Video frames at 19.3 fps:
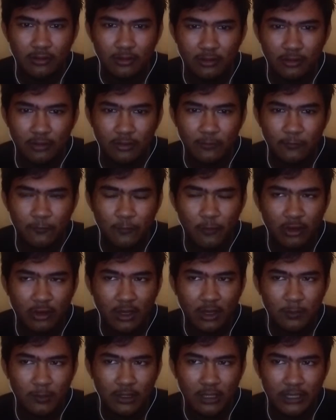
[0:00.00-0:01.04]

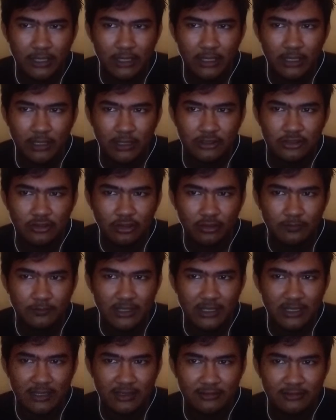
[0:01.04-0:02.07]
Vocabulary should be
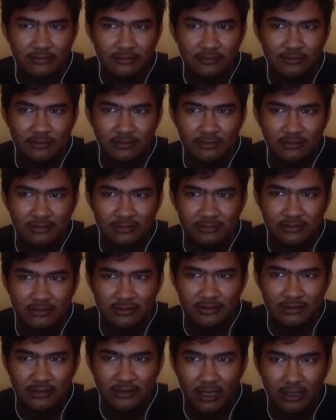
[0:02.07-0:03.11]

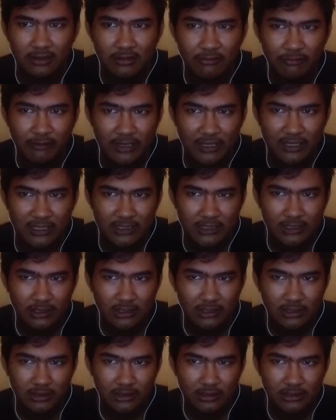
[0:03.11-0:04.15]
integrated
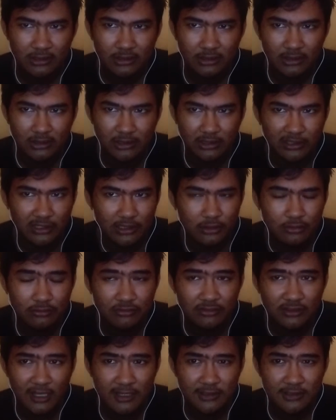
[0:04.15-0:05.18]
into
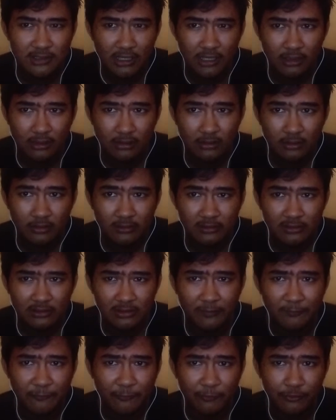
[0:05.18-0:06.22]
teaching the
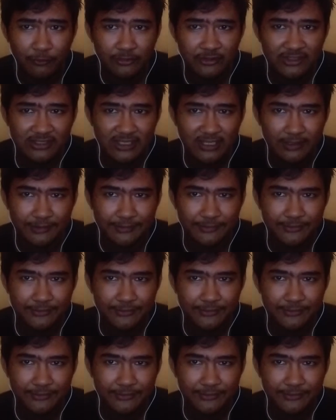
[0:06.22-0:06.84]
four skills.